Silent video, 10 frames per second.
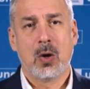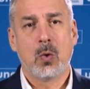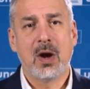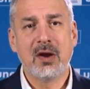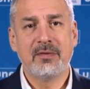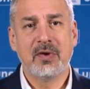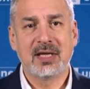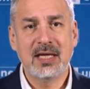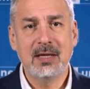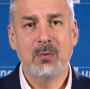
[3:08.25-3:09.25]
One of the
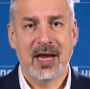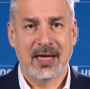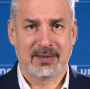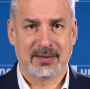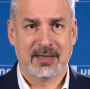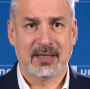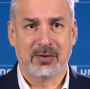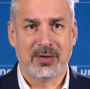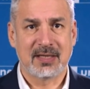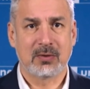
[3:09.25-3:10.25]
key ways that
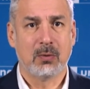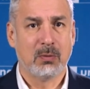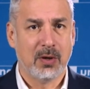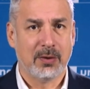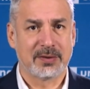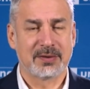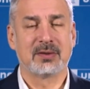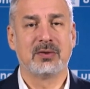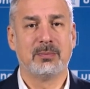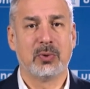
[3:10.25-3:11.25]
UNESCO works
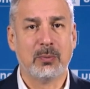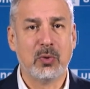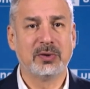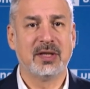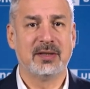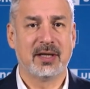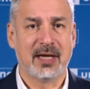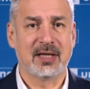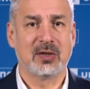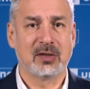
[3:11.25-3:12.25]
to promote
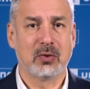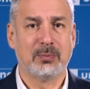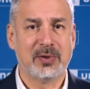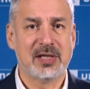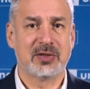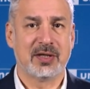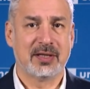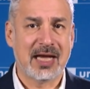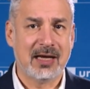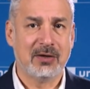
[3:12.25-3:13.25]
international cooperation and
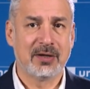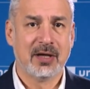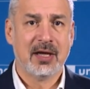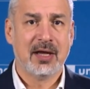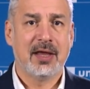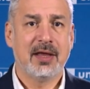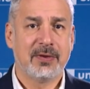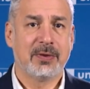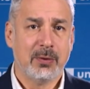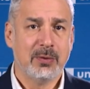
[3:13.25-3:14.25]
dialogue is
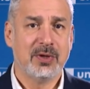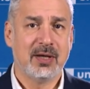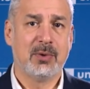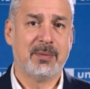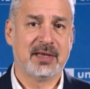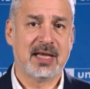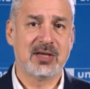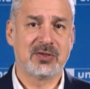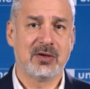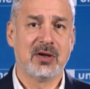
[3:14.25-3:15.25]
through the
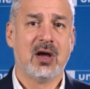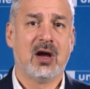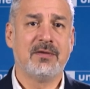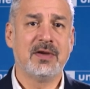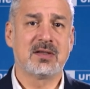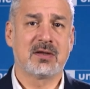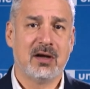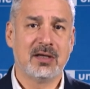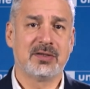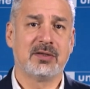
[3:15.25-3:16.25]
implementation of its
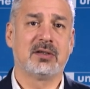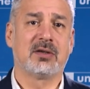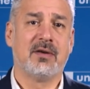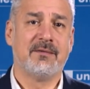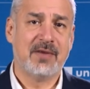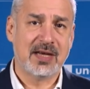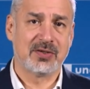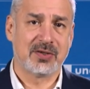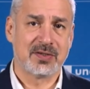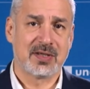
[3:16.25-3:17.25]
cultural
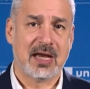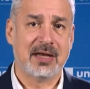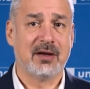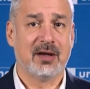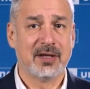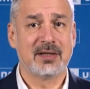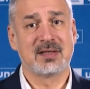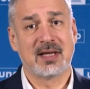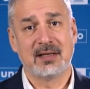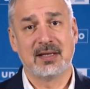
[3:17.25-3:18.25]
conventions and other
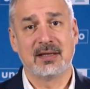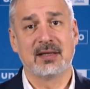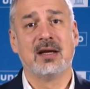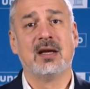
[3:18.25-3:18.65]
standard-standing